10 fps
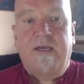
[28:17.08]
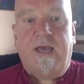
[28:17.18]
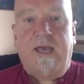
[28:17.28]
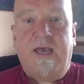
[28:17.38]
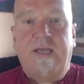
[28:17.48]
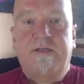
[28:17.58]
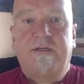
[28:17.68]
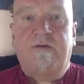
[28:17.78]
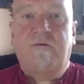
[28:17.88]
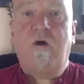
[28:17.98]
And
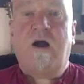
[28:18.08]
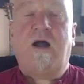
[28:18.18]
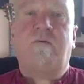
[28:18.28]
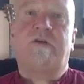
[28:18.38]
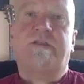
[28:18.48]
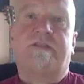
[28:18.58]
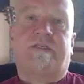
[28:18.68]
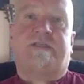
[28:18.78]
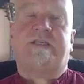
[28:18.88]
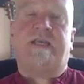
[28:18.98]
what I want
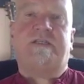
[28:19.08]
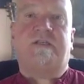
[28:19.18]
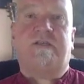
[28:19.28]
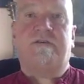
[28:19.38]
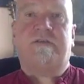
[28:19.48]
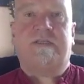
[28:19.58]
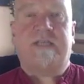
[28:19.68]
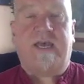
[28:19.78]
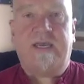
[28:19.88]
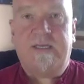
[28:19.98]
to say to you
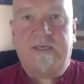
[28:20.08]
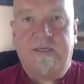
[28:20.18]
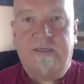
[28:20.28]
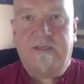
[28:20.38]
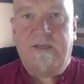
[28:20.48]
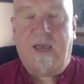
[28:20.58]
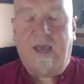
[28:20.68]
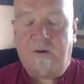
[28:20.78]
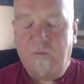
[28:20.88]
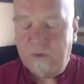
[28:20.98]
today,
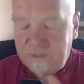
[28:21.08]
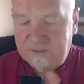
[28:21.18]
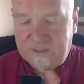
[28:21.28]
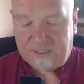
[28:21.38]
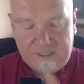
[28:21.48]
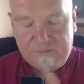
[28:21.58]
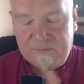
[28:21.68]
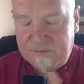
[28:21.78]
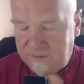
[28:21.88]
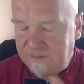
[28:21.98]
and I want you to keep
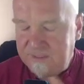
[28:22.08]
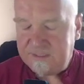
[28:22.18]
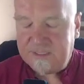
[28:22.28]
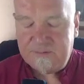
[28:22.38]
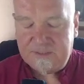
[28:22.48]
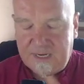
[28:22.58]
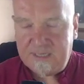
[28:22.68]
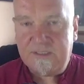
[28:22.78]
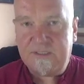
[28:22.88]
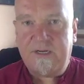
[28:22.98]
doing this, keep saying
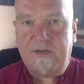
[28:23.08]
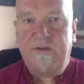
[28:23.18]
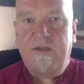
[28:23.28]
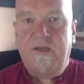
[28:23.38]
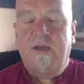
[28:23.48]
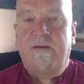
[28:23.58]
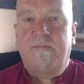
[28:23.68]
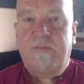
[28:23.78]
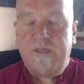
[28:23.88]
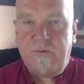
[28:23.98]
this yourself,
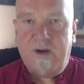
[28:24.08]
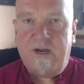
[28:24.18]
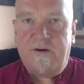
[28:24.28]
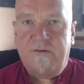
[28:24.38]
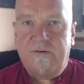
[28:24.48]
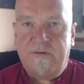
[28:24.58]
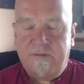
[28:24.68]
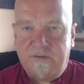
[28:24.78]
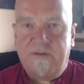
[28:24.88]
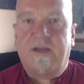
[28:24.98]
be well
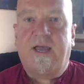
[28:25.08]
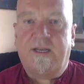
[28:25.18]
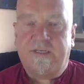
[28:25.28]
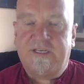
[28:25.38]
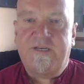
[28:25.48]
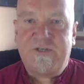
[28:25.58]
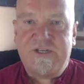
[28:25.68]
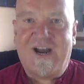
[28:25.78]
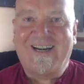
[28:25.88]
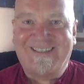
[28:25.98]
and keep
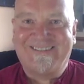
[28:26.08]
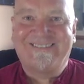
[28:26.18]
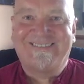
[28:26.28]
shining.